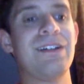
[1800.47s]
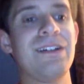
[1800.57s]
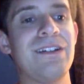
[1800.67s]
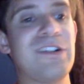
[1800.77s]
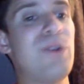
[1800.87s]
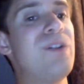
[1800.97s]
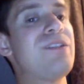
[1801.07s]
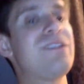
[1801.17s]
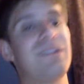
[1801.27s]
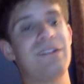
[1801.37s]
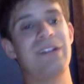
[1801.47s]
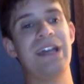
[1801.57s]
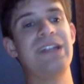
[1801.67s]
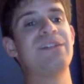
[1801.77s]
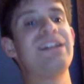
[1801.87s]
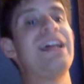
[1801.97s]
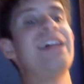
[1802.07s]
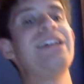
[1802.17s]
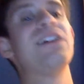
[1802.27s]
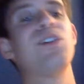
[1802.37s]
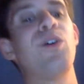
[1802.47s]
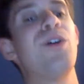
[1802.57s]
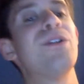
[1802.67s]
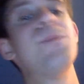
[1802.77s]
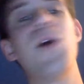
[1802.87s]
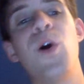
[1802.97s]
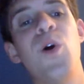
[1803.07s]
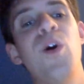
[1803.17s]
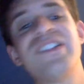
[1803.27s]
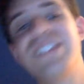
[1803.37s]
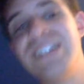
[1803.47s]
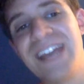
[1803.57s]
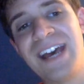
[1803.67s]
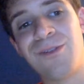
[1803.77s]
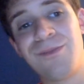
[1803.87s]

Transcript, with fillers: So Owens ended up saying that he can call him Austin now.